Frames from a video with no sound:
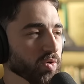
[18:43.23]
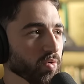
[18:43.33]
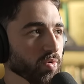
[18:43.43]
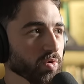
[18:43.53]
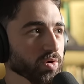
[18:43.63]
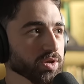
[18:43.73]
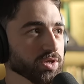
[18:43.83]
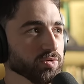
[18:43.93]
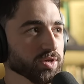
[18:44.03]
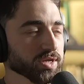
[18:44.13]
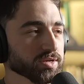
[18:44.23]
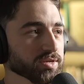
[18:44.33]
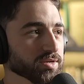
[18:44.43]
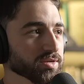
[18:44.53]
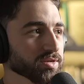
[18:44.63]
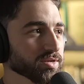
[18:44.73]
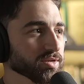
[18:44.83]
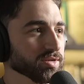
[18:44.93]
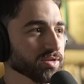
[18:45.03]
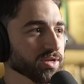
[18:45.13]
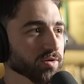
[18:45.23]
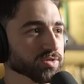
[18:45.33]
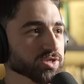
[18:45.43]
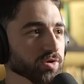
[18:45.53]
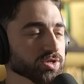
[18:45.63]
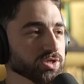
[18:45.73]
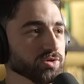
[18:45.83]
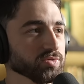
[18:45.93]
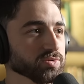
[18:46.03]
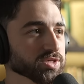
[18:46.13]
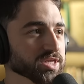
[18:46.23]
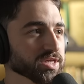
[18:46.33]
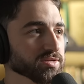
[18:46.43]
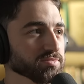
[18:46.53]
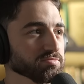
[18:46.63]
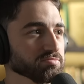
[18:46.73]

or you can, you know, start to use it